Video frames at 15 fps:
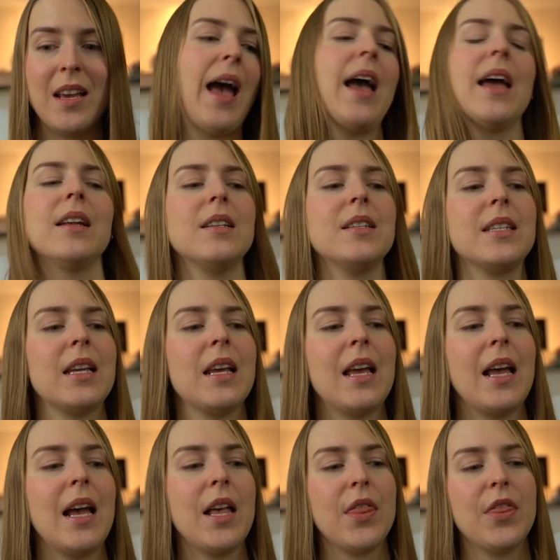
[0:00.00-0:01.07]
And
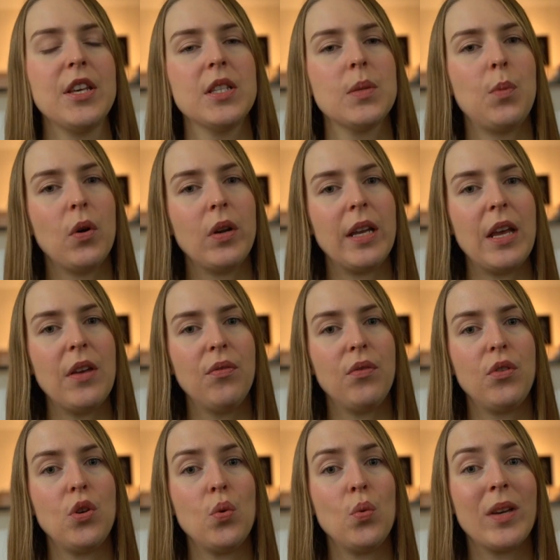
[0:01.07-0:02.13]
at this point,
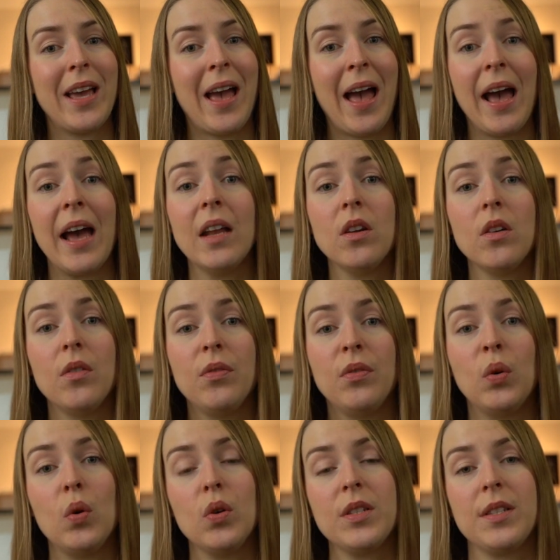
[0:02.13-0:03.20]
if you can
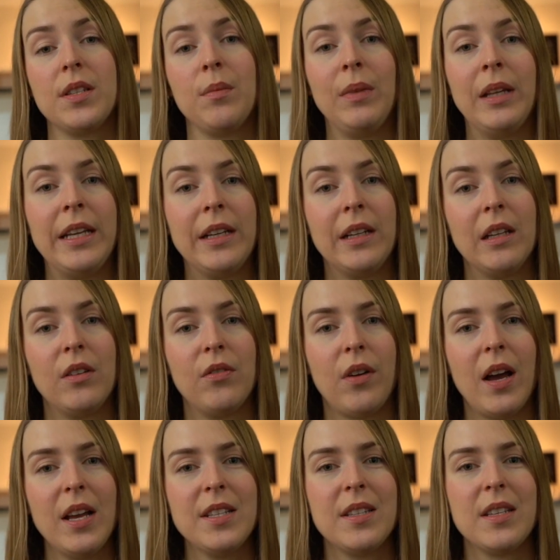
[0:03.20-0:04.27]
afford some legal
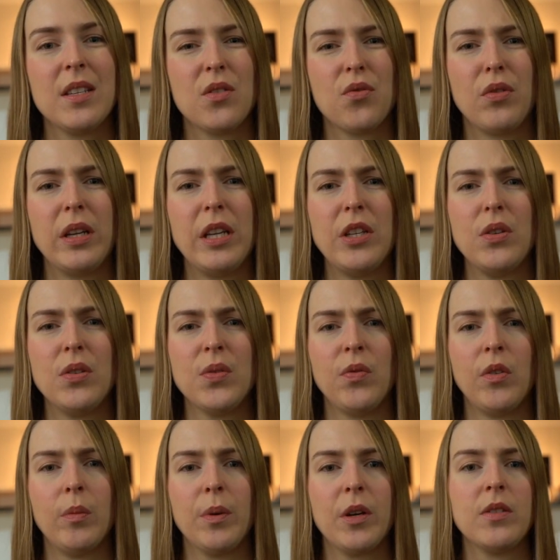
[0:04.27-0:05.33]
advice, it's really
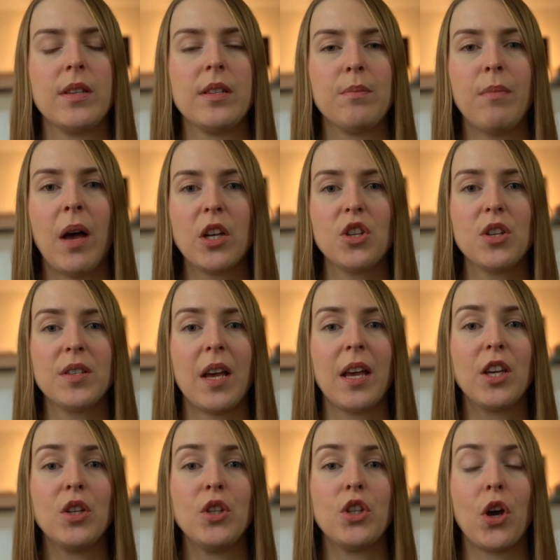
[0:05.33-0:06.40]
useful because as much as I
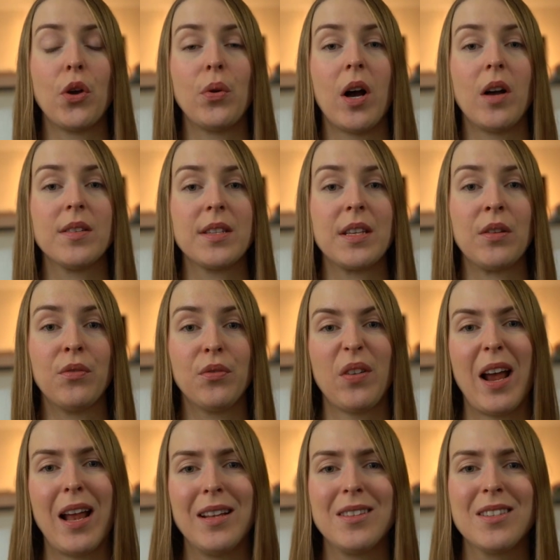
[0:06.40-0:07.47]
condone asking
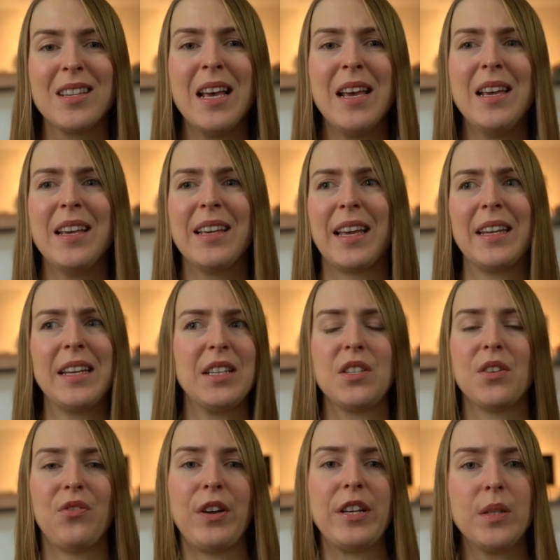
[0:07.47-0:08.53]
friends, getting
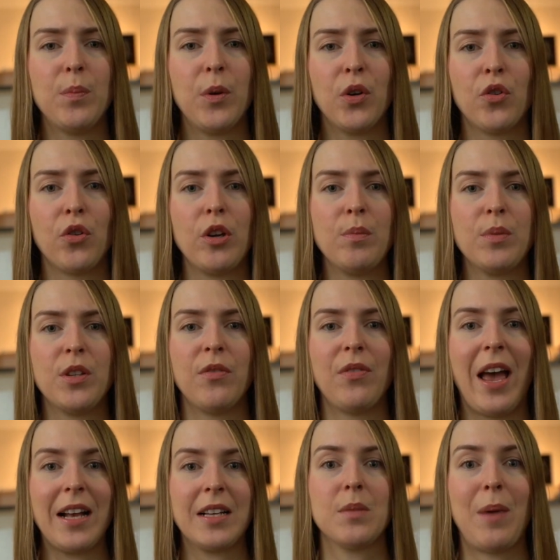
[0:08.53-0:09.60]
into Facebook groups of
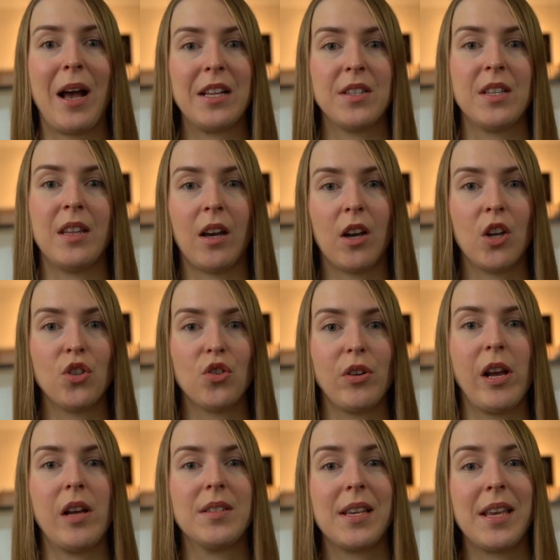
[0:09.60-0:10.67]
expats in that
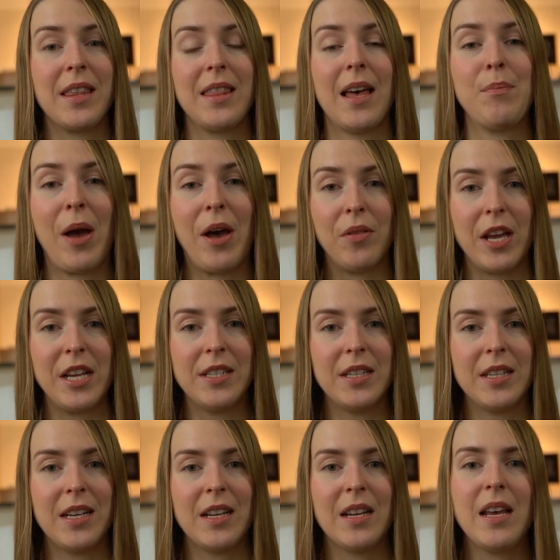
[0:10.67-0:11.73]
country, asking them how they did
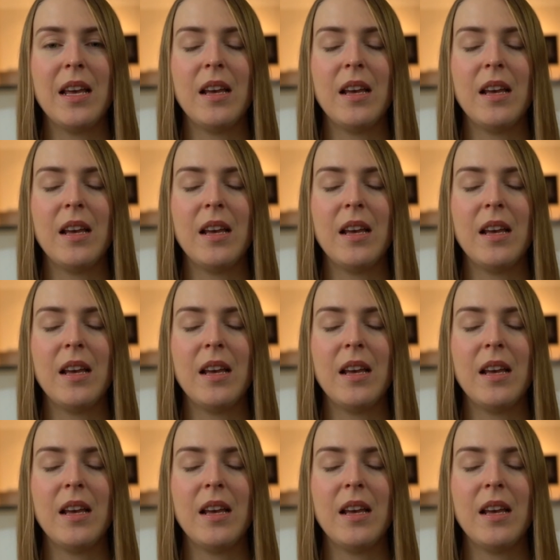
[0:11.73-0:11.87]
it,